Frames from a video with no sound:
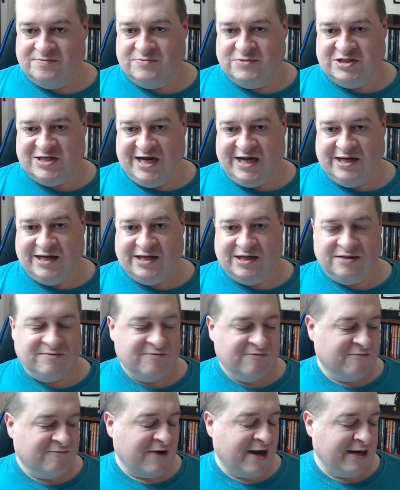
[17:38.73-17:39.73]
jaded
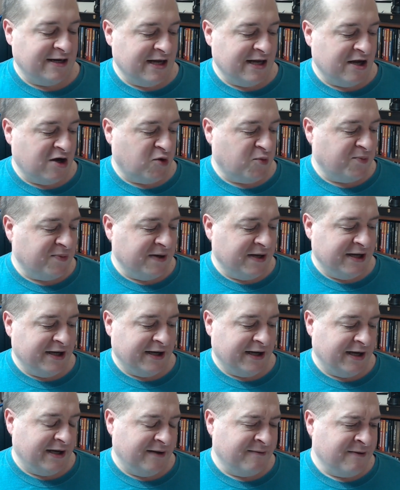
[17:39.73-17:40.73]
right now,
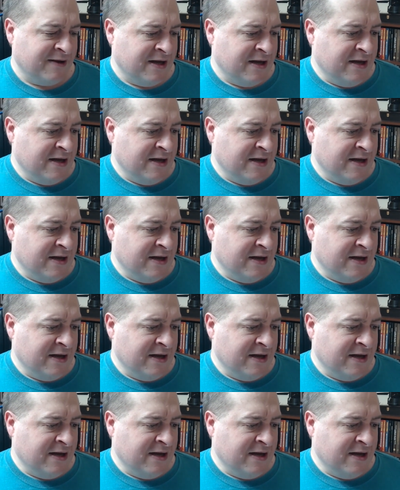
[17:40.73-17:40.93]
but